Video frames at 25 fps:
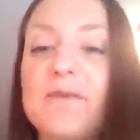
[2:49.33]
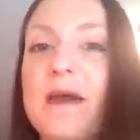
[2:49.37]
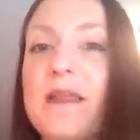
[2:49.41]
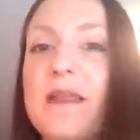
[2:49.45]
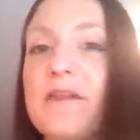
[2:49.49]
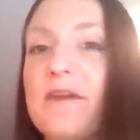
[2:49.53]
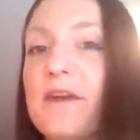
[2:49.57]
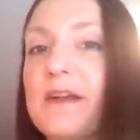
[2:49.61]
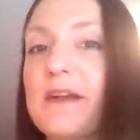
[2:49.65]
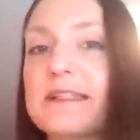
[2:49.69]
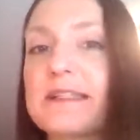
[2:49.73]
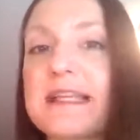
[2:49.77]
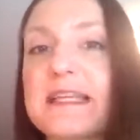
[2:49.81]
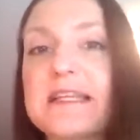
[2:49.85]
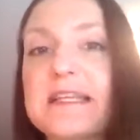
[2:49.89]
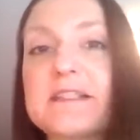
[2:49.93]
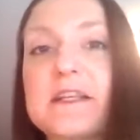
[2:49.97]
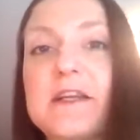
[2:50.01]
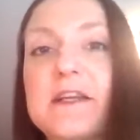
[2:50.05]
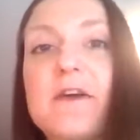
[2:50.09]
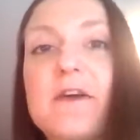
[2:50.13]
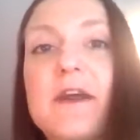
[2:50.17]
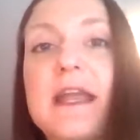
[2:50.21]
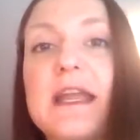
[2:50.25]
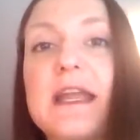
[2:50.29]
whether it's
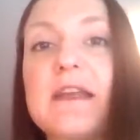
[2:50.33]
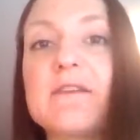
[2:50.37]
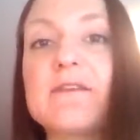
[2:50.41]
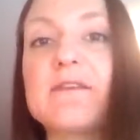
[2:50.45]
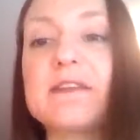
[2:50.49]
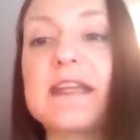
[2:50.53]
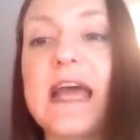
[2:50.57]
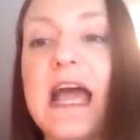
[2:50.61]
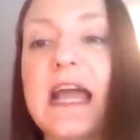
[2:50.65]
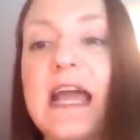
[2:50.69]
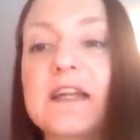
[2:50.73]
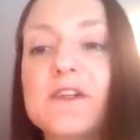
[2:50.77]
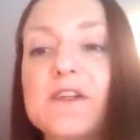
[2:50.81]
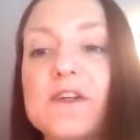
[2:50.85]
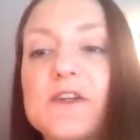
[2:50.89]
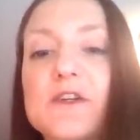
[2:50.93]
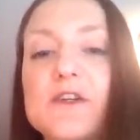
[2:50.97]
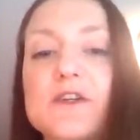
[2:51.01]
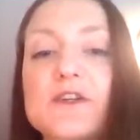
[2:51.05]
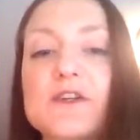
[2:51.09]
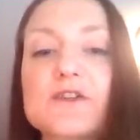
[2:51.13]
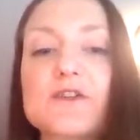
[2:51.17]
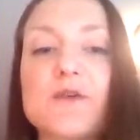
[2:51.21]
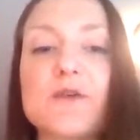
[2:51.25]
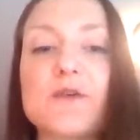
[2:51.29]
integrative
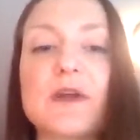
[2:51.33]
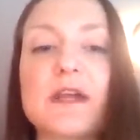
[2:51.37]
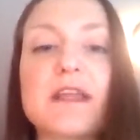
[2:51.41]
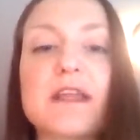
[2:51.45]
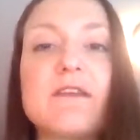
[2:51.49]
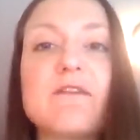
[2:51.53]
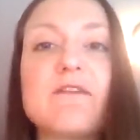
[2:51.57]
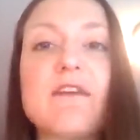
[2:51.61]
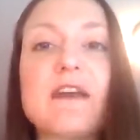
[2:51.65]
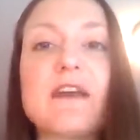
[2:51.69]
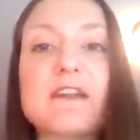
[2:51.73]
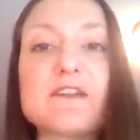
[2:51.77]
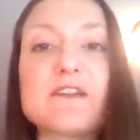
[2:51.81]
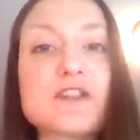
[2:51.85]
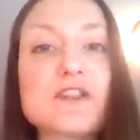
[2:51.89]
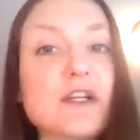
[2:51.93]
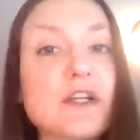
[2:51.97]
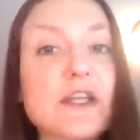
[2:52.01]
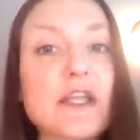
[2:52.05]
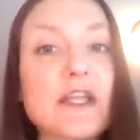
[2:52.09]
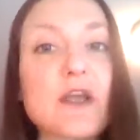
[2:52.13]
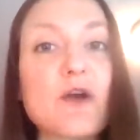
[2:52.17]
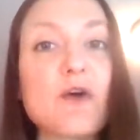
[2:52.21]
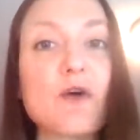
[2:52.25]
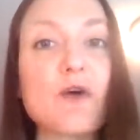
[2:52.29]
doctors or
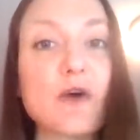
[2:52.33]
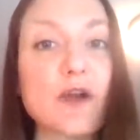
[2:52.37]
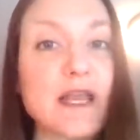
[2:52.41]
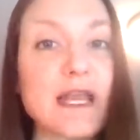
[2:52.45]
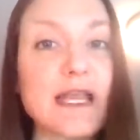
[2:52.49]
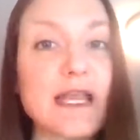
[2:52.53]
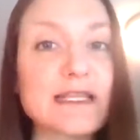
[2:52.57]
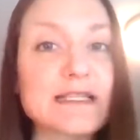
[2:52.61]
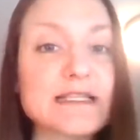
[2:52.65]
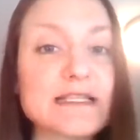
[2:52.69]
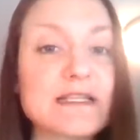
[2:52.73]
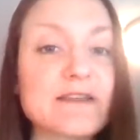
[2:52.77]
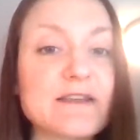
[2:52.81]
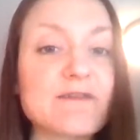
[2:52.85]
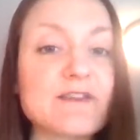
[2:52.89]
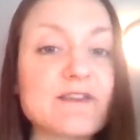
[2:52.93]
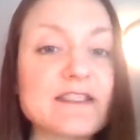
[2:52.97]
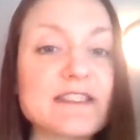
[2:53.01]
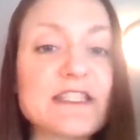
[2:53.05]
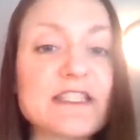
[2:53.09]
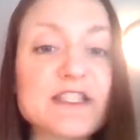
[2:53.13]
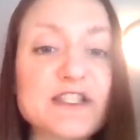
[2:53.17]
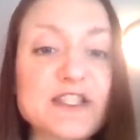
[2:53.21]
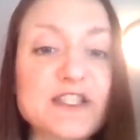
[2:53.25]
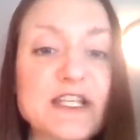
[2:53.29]
conventionally oriented
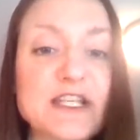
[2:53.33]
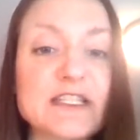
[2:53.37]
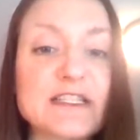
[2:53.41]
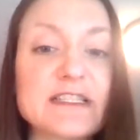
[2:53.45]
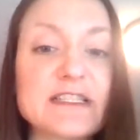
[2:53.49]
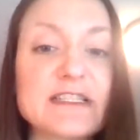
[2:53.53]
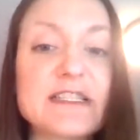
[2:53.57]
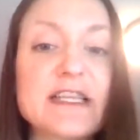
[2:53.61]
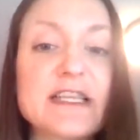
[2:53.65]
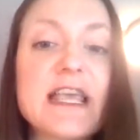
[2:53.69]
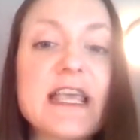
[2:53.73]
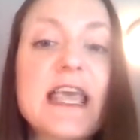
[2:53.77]
physicians.